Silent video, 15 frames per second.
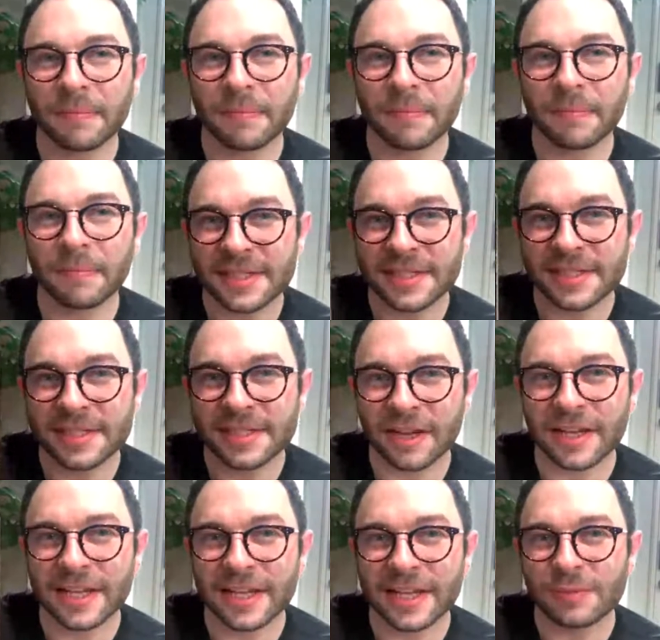Because the
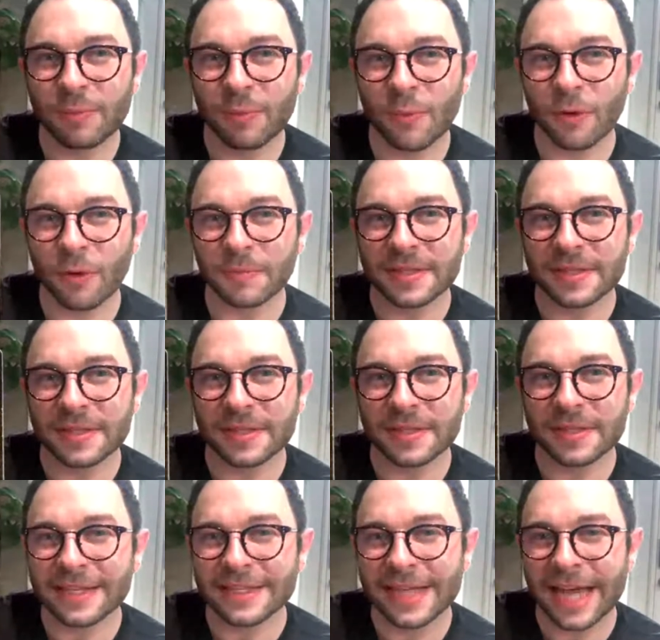sun is warm, the sun
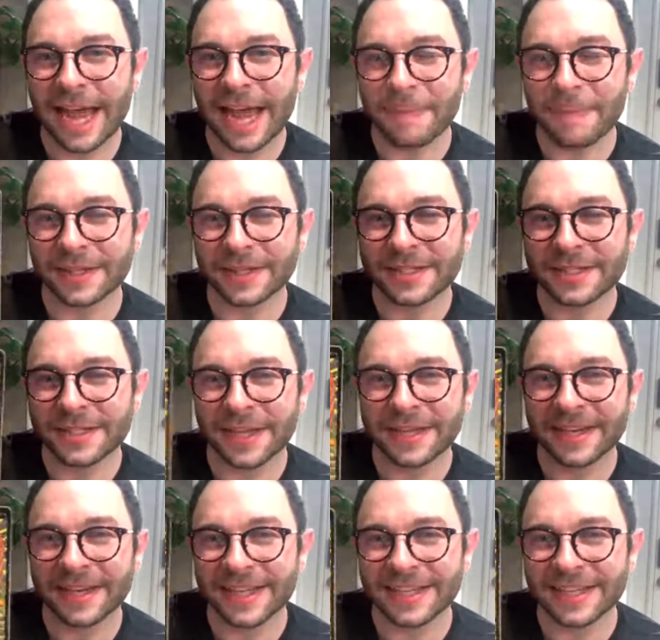is happy, the
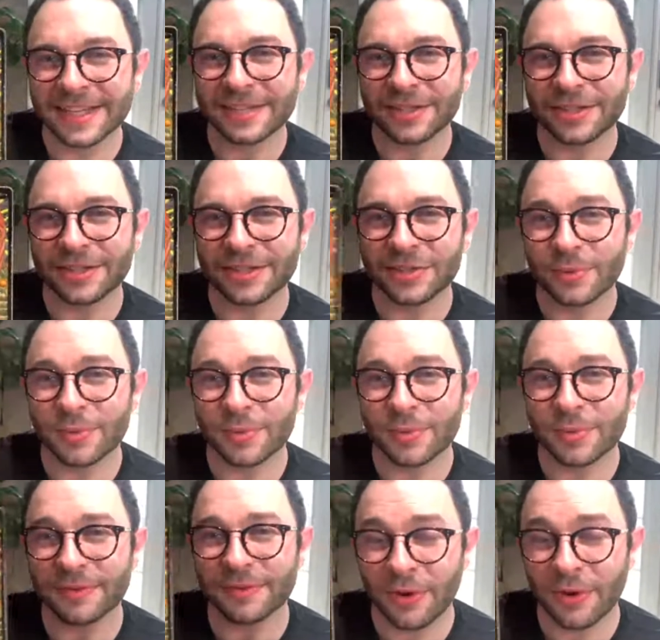sun is a
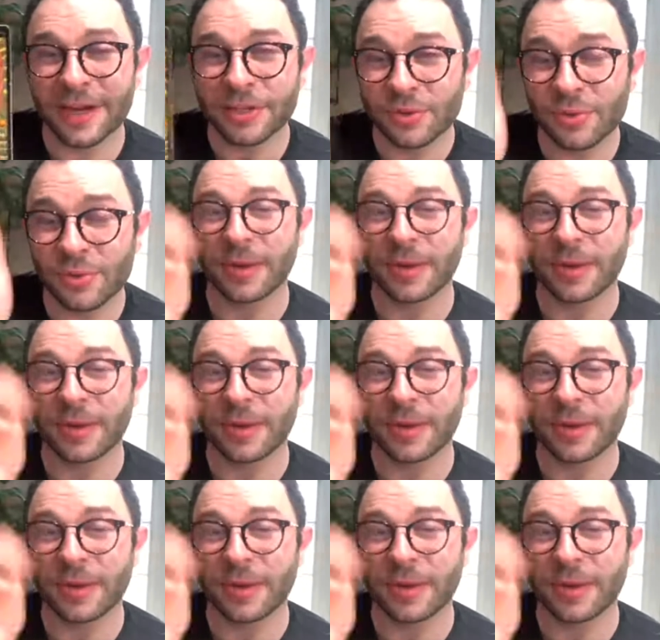source of great